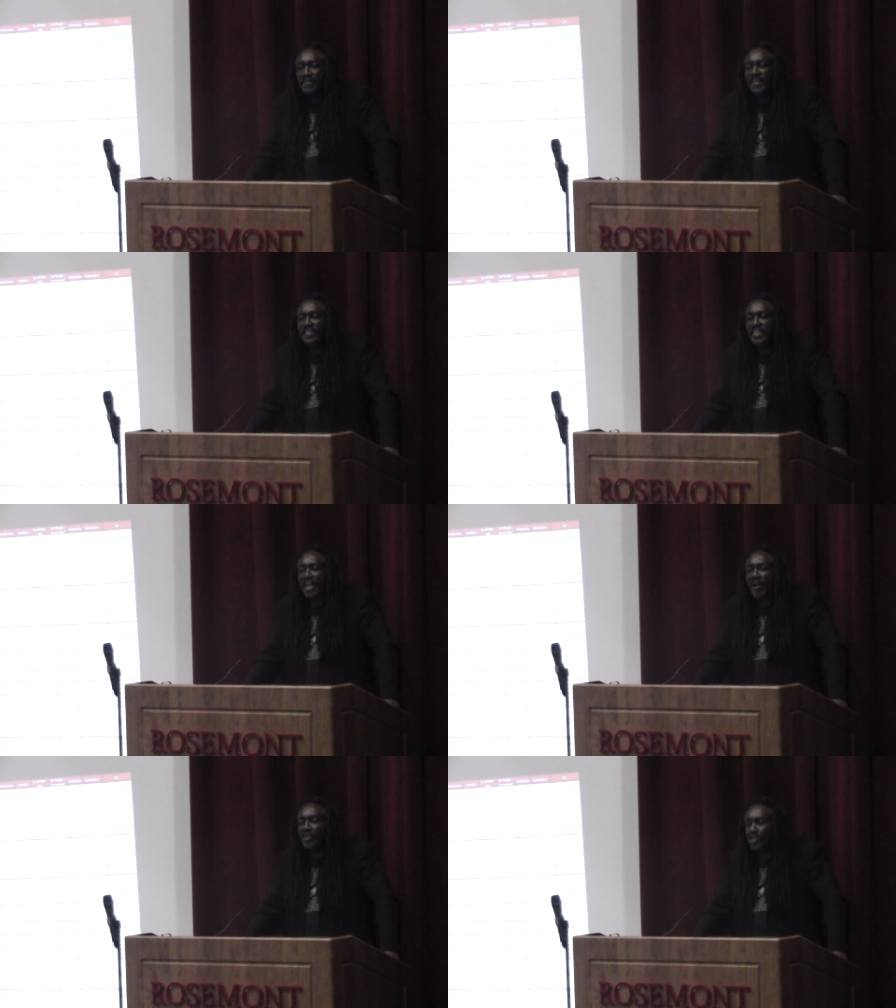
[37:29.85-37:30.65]
they said
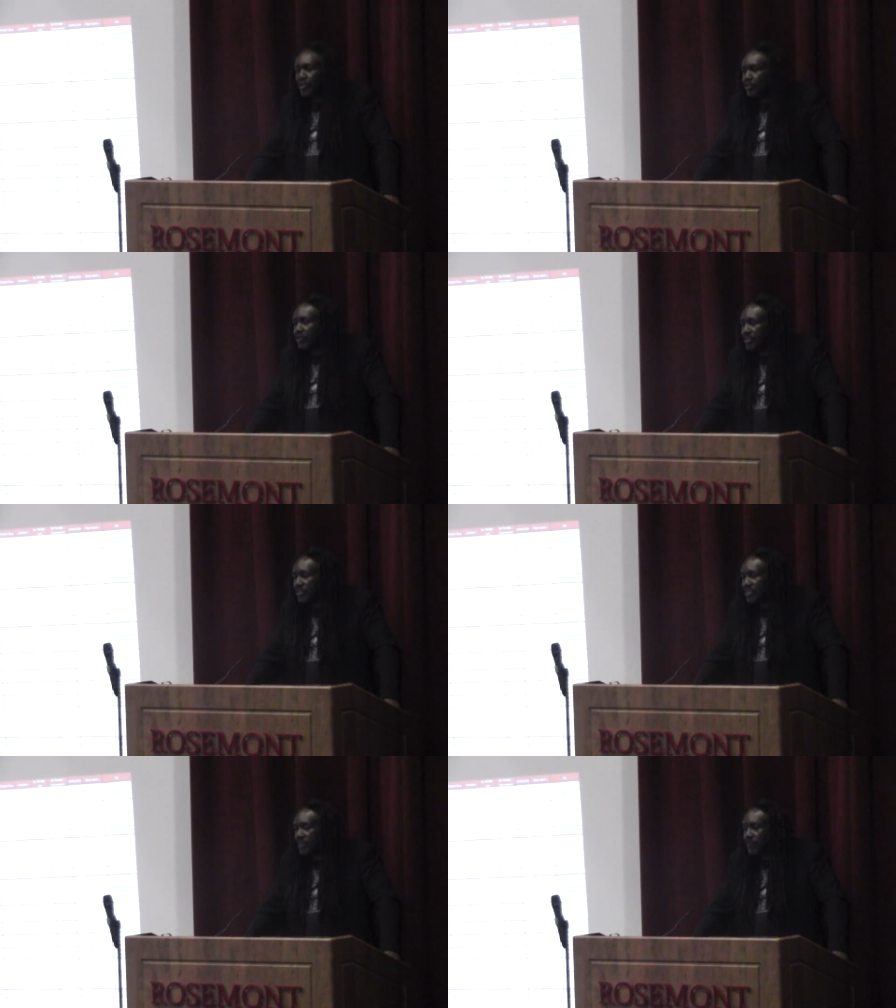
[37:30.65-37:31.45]
our
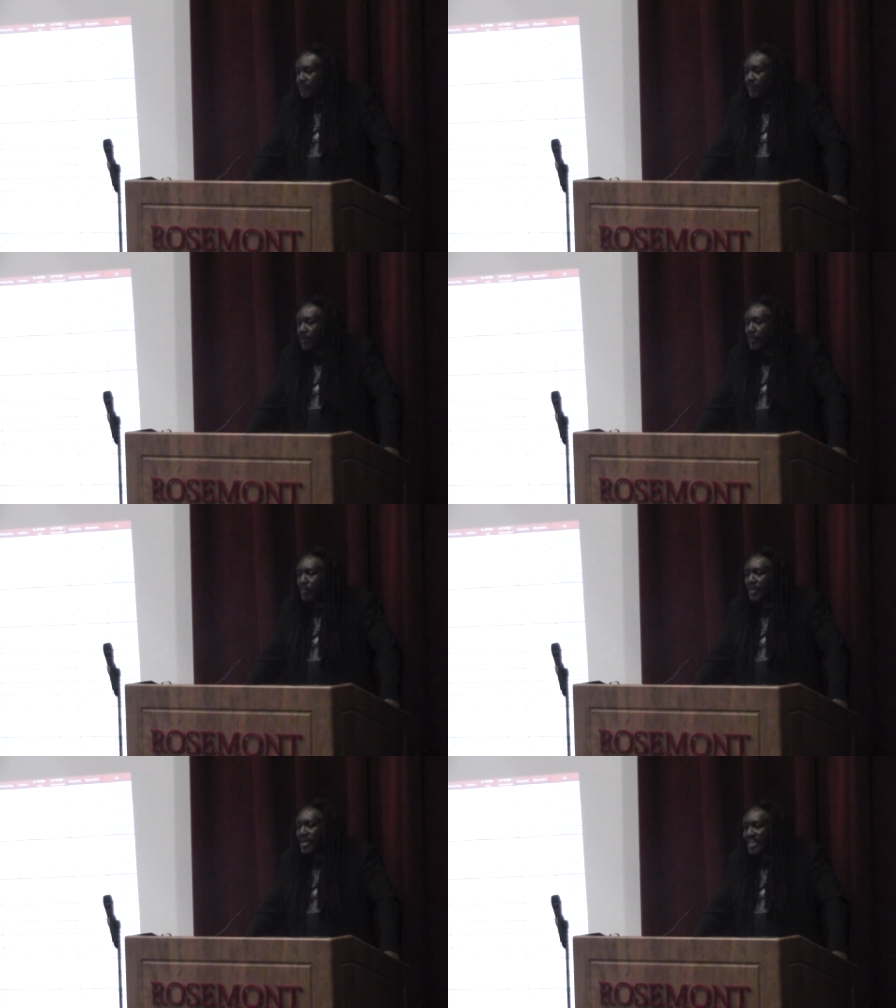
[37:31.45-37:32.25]
children suffer from